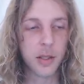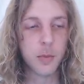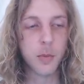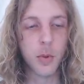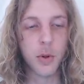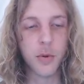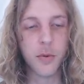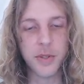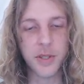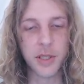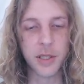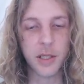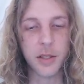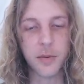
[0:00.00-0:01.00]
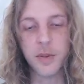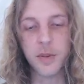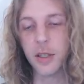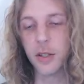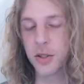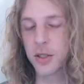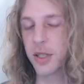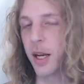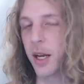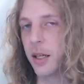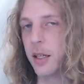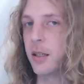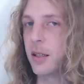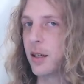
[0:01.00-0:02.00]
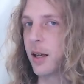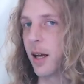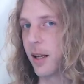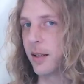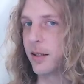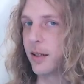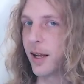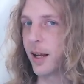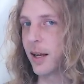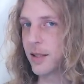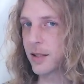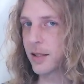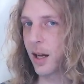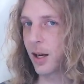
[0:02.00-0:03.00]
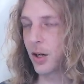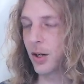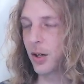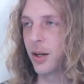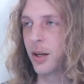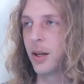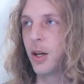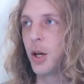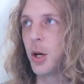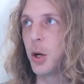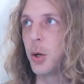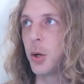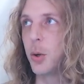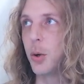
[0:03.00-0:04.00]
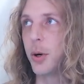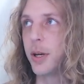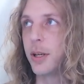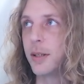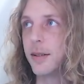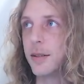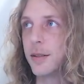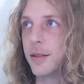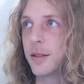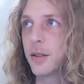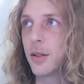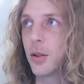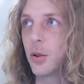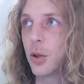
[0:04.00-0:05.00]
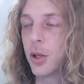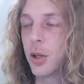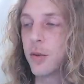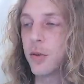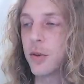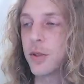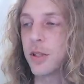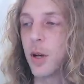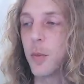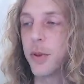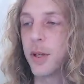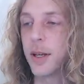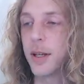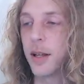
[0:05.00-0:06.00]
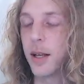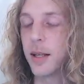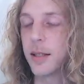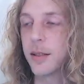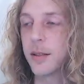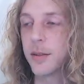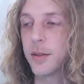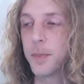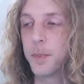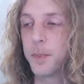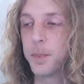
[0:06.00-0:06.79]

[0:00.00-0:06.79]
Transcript: movesy, figure skatey kind of dance skater who is looking for something that's